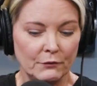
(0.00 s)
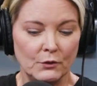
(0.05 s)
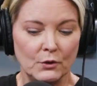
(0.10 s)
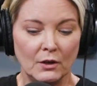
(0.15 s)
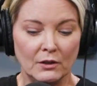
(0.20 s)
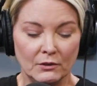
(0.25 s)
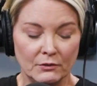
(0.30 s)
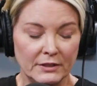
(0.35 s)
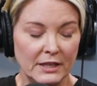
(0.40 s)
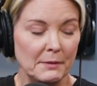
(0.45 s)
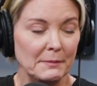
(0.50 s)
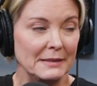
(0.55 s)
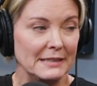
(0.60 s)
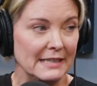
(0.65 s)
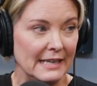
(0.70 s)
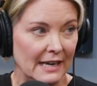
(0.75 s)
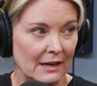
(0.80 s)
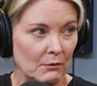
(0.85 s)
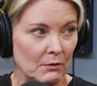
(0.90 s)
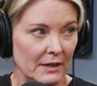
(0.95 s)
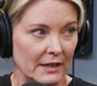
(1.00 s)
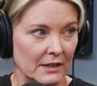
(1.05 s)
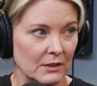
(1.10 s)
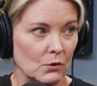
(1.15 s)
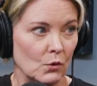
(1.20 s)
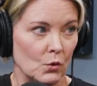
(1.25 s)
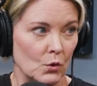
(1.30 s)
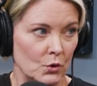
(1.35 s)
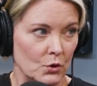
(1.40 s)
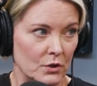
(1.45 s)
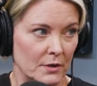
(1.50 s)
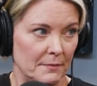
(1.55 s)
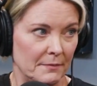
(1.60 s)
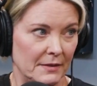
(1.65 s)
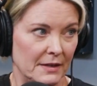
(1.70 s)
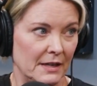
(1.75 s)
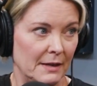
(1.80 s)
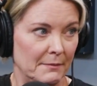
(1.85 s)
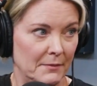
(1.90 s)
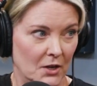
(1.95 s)
if you all don't tell me now where I can order them,
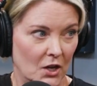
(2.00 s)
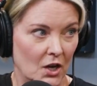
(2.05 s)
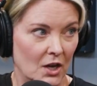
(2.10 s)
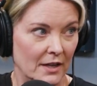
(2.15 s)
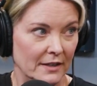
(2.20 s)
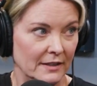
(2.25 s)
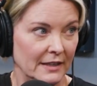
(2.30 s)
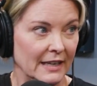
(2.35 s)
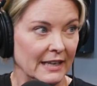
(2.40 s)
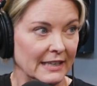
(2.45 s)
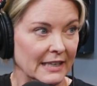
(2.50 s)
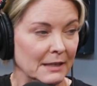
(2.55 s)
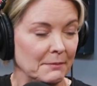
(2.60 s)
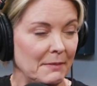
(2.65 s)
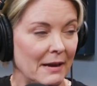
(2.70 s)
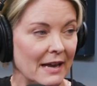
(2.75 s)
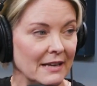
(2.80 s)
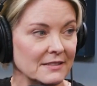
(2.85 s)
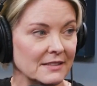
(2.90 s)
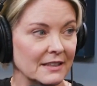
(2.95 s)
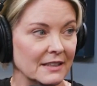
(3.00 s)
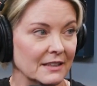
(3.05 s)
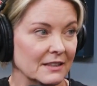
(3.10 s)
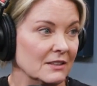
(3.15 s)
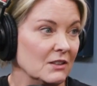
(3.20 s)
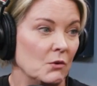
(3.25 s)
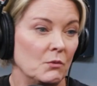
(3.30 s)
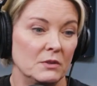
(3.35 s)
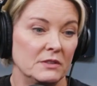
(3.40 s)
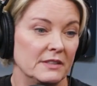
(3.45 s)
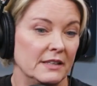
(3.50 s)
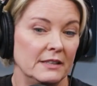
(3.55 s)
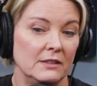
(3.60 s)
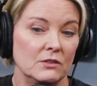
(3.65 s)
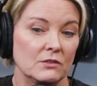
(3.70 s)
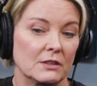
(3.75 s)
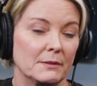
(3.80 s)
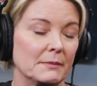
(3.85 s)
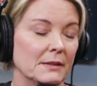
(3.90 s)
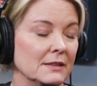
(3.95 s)
then I'm not. And I keep asking, and no one's
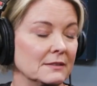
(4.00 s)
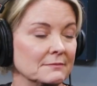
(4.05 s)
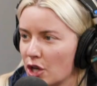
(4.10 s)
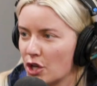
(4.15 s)
answering me.